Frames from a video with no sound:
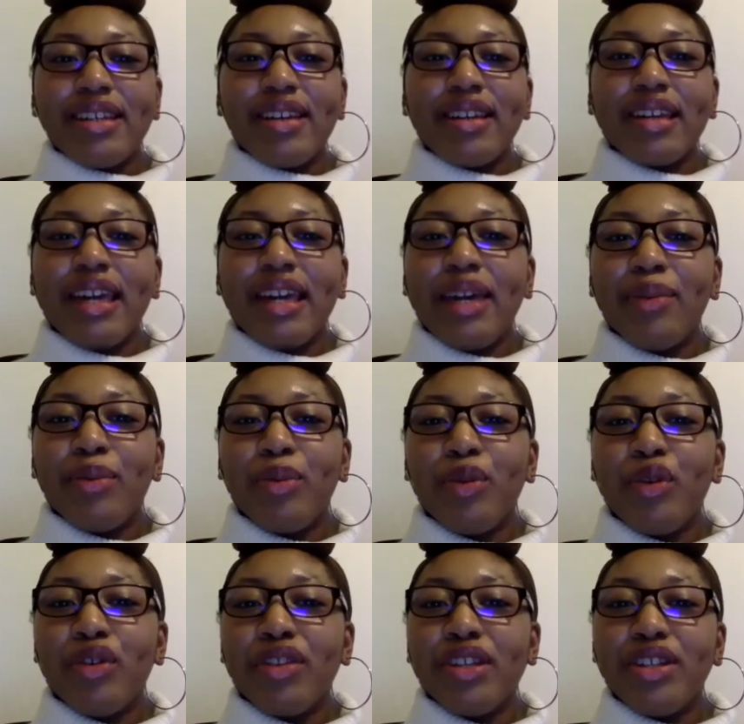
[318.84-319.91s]
keep
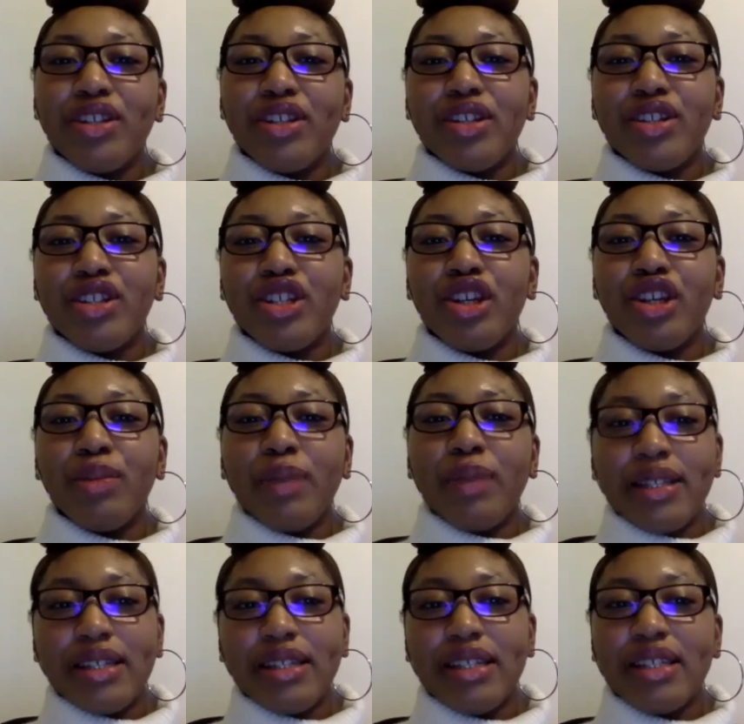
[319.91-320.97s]
more than a 2
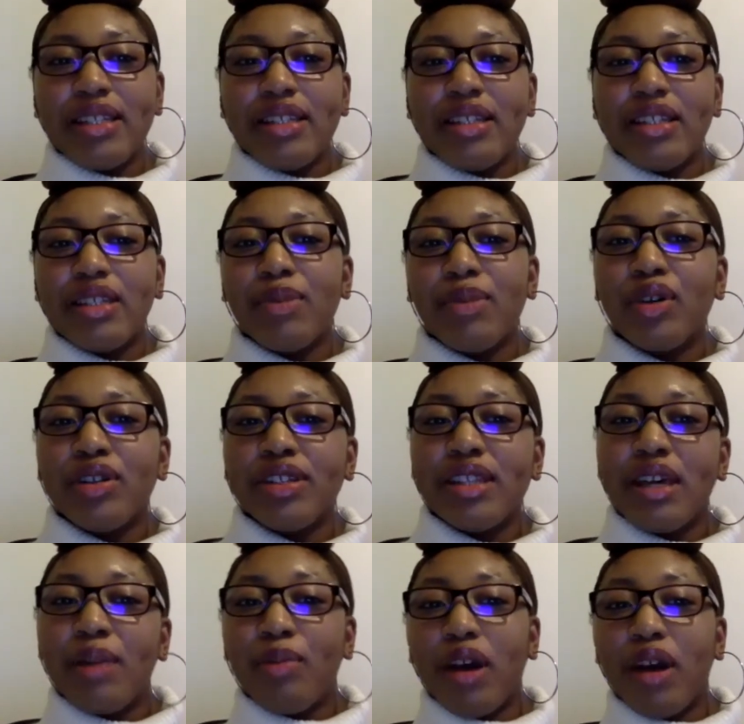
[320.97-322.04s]
meter distance because
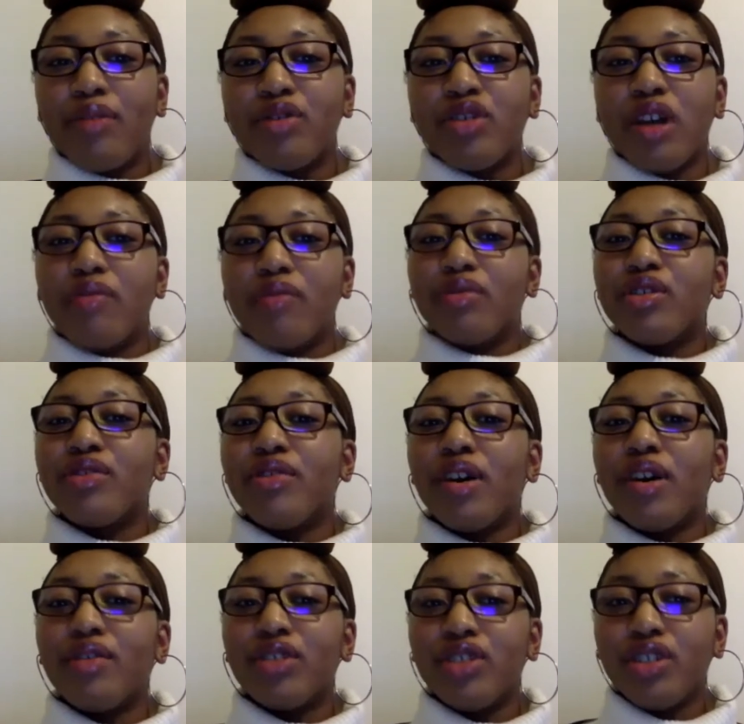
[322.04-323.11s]
their breath travels
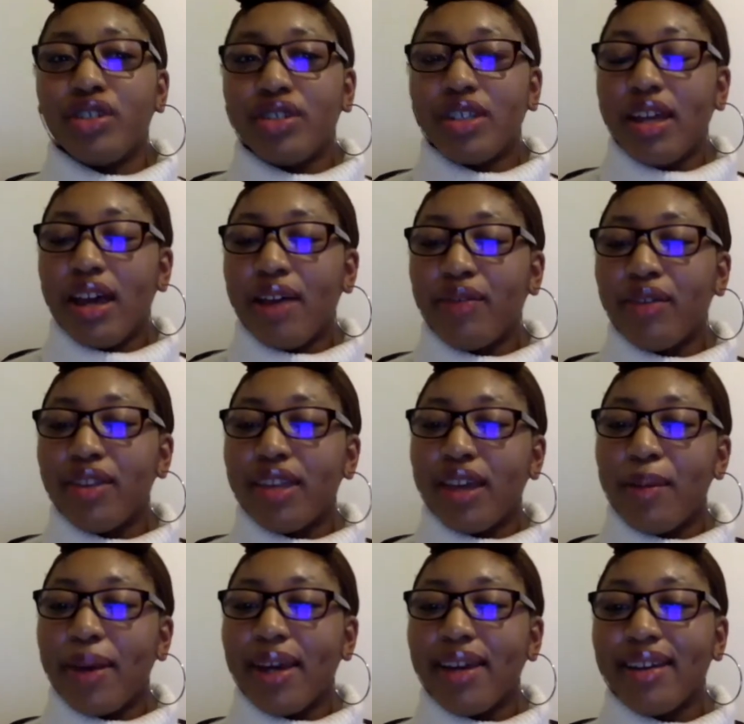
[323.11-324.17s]
further due to the effort they are
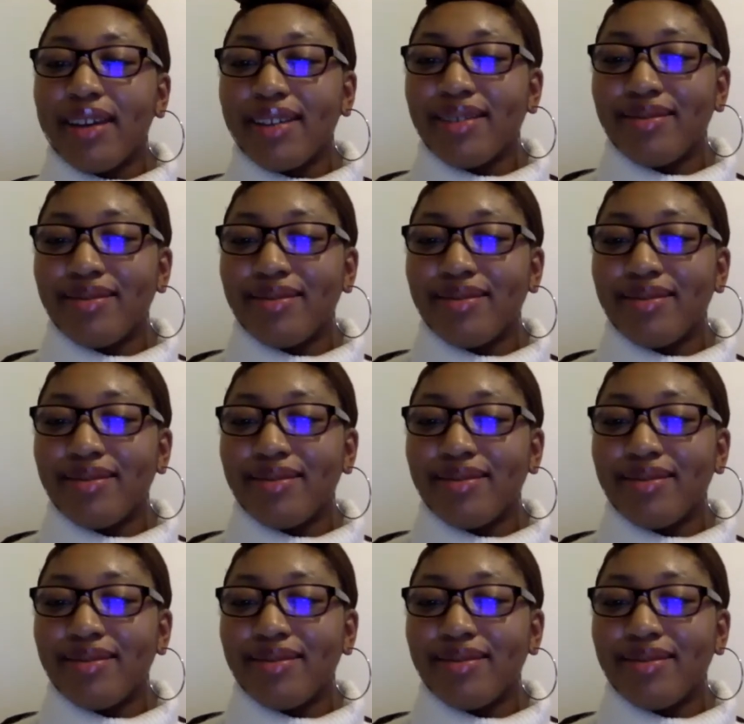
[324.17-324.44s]
making?